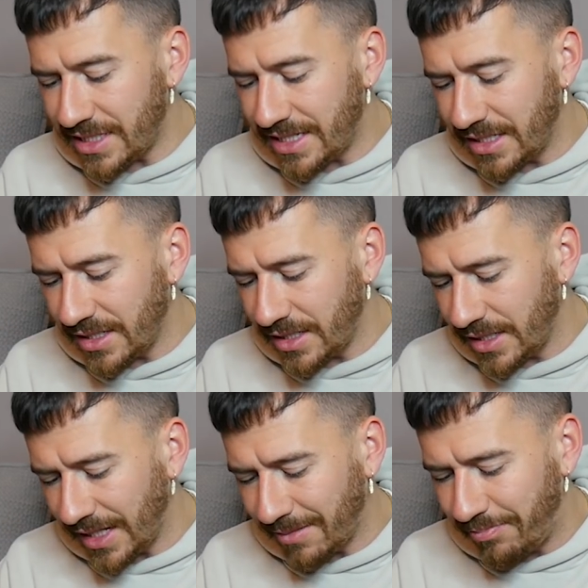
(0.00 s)
is
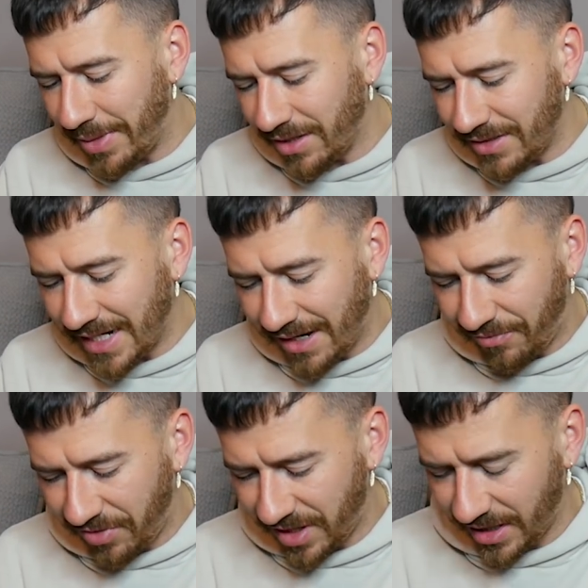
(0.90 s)
the like belt
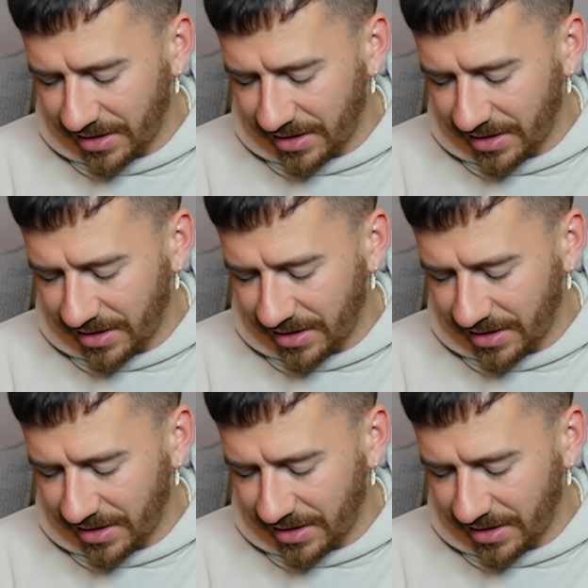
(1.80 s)
knife thing.